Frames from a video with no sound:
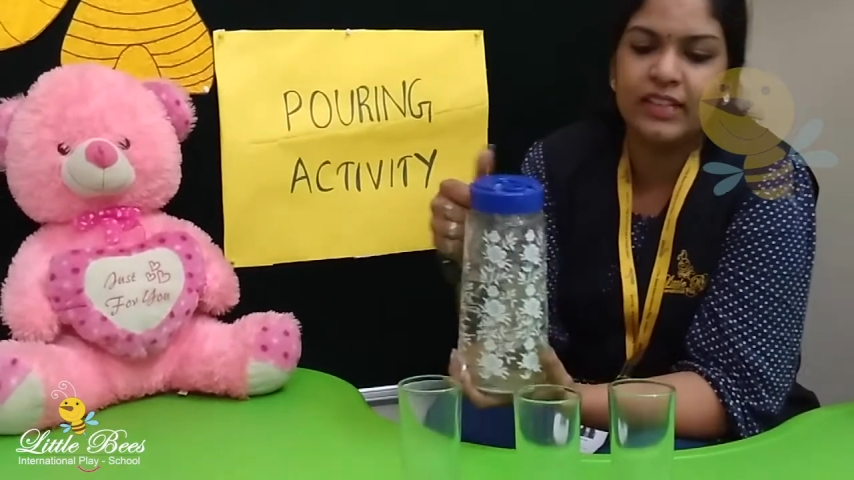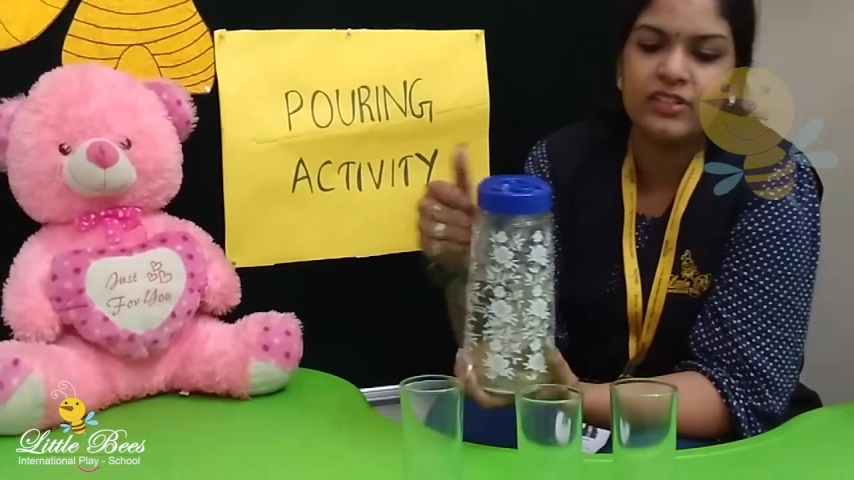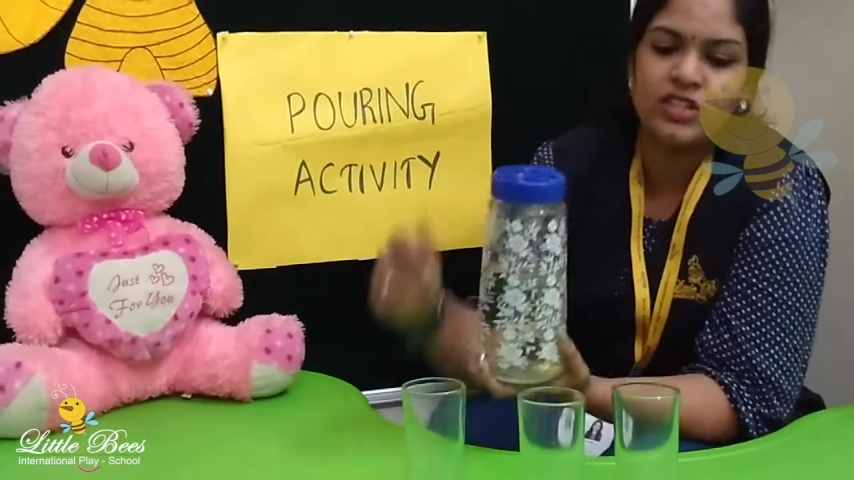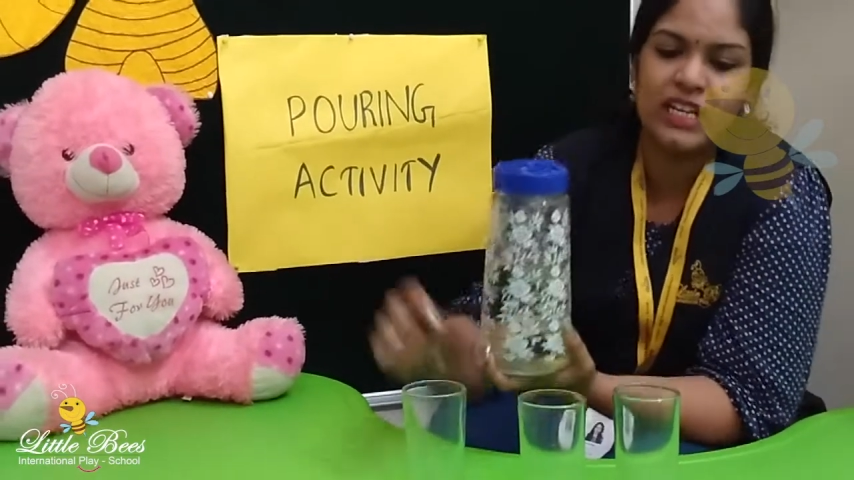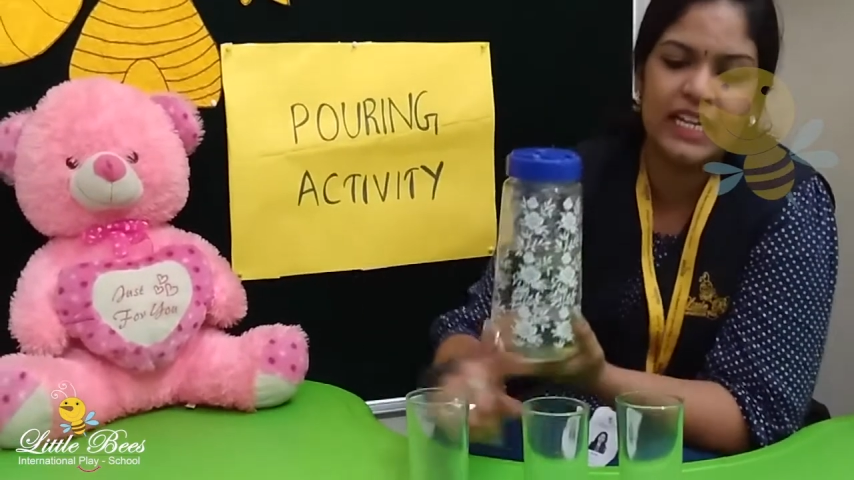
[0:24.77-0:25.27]

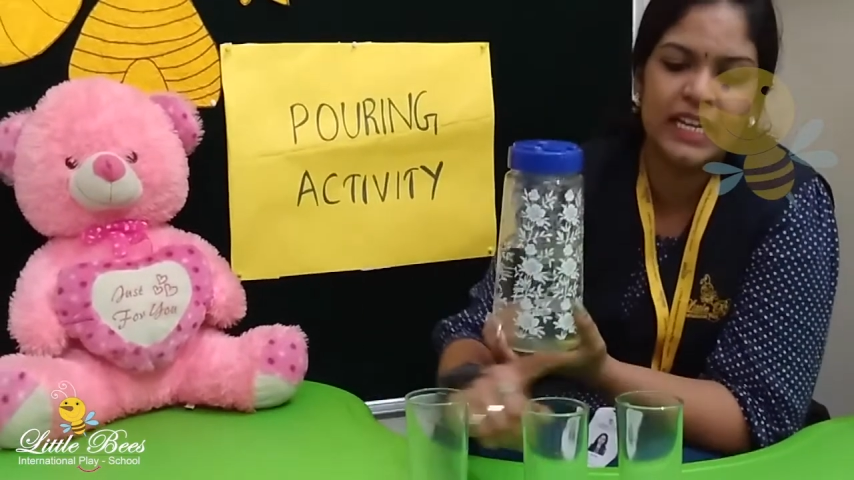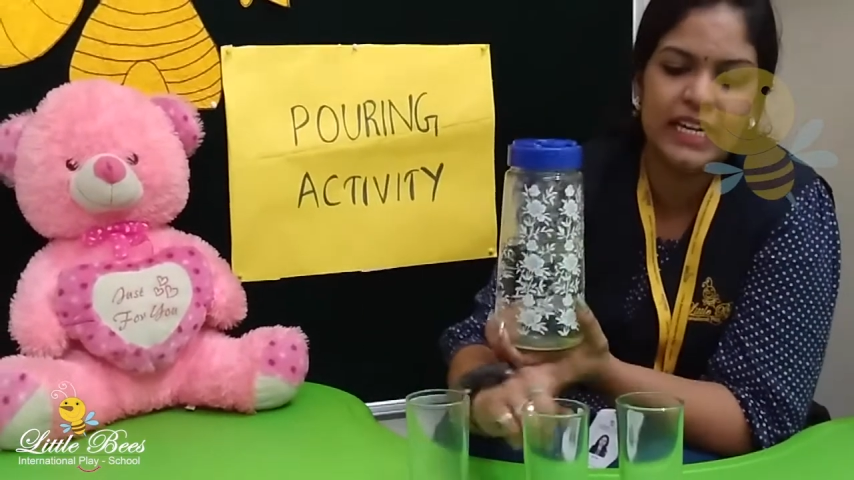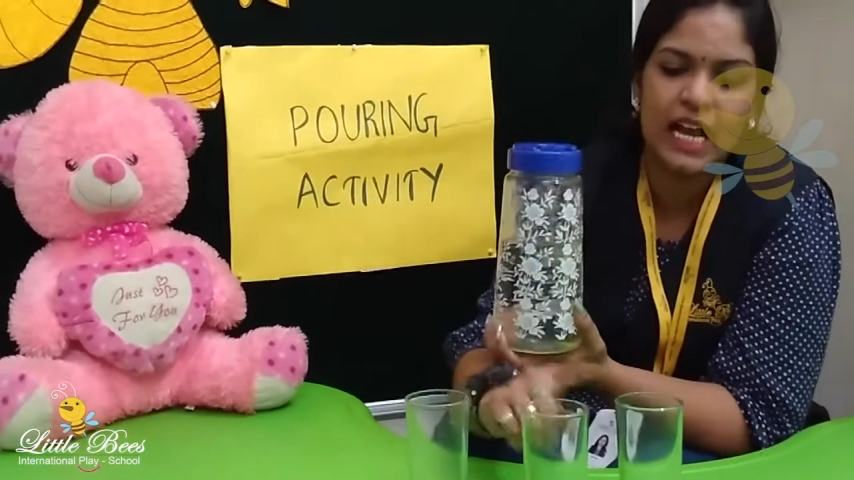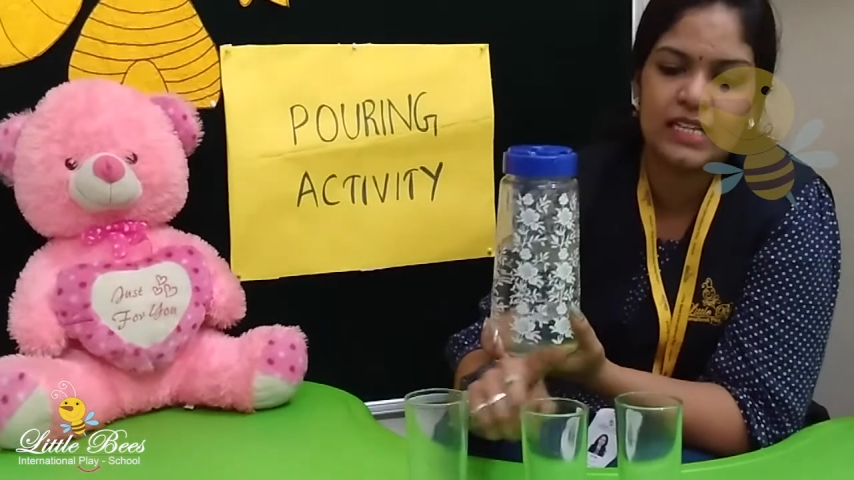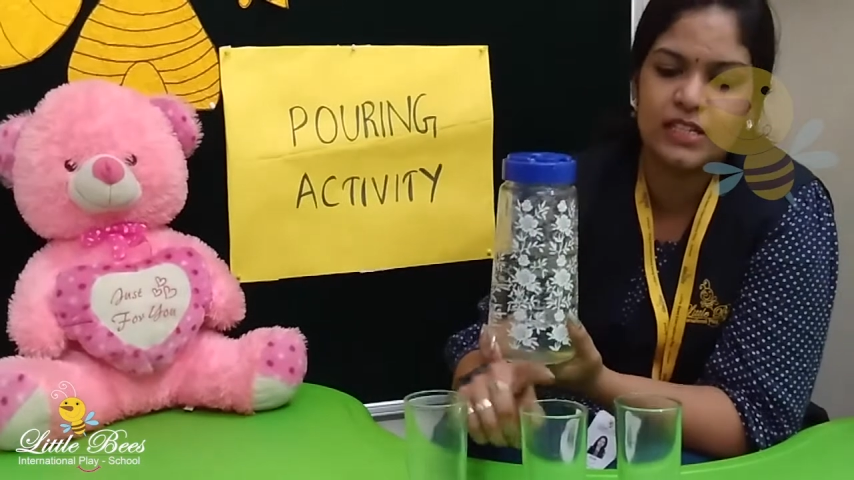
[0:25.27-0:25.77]
and 3
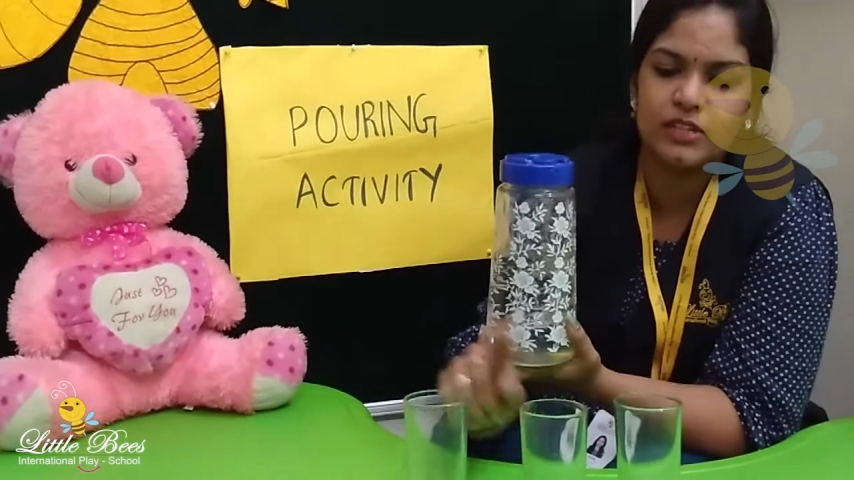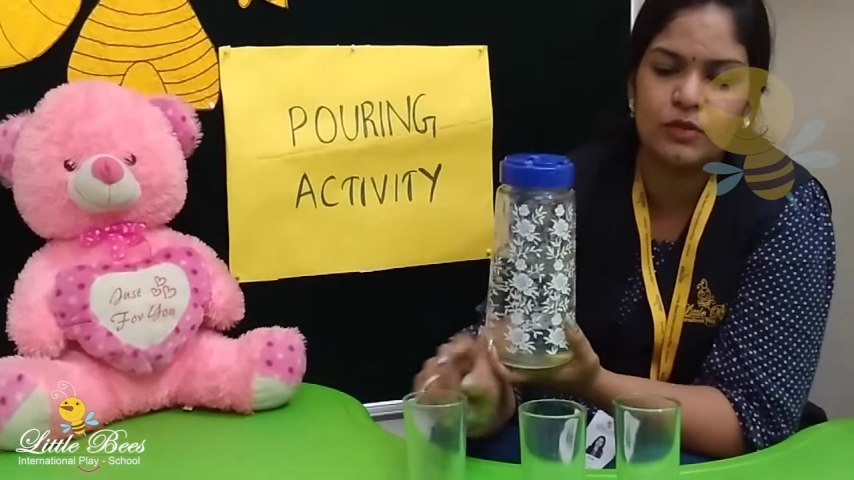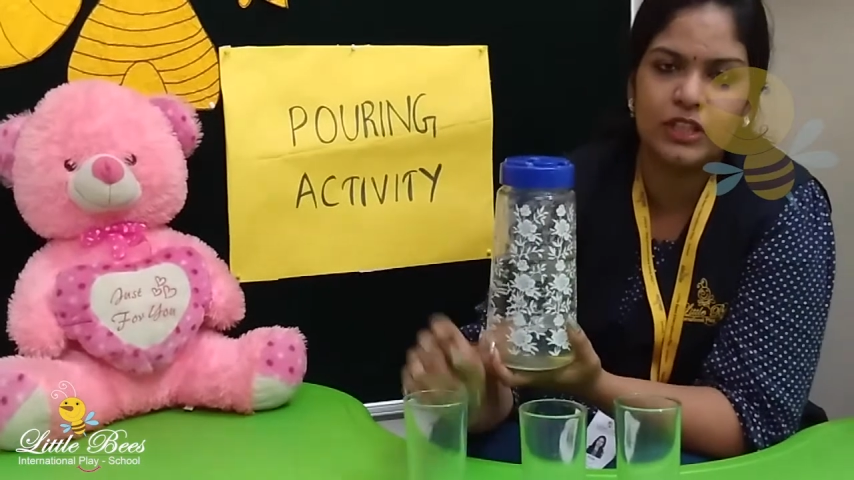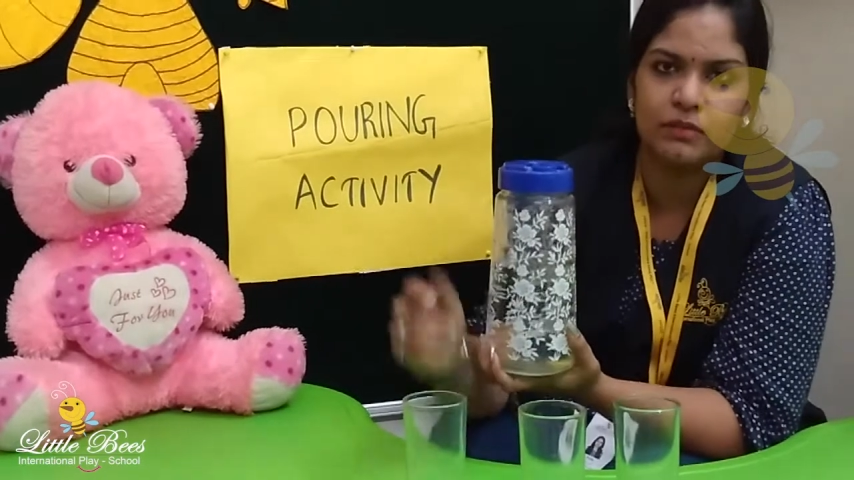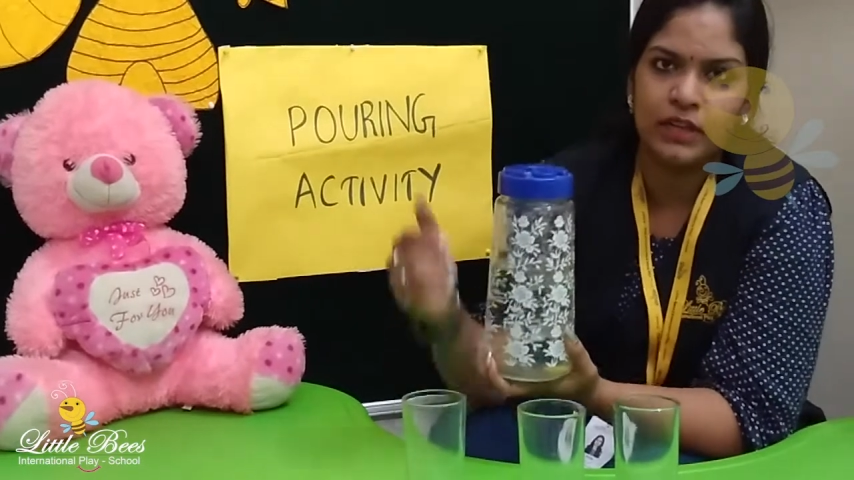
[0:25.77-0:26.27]

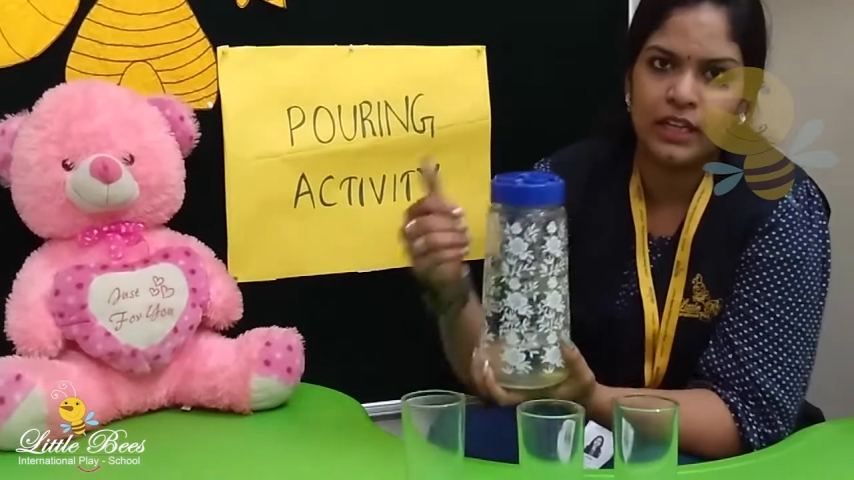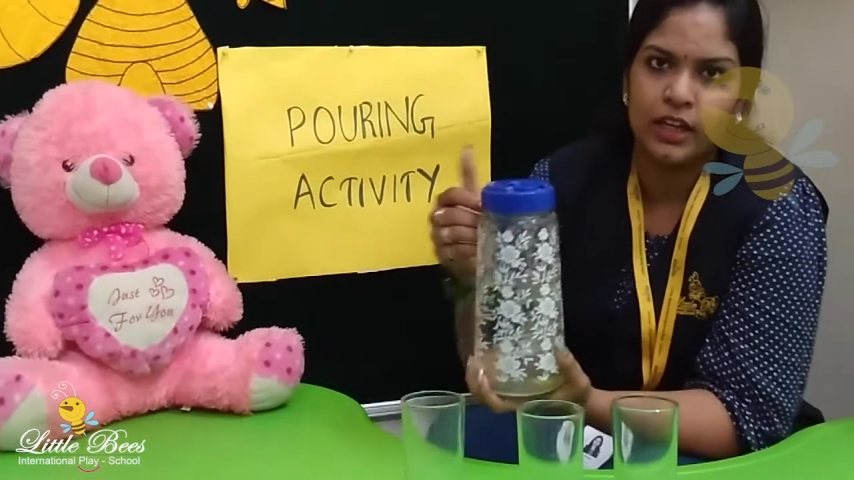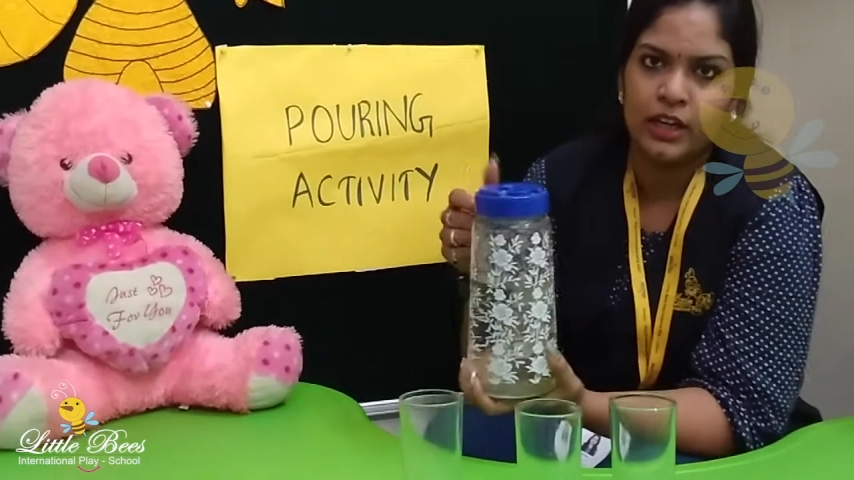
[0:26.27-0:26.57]
glasses with me.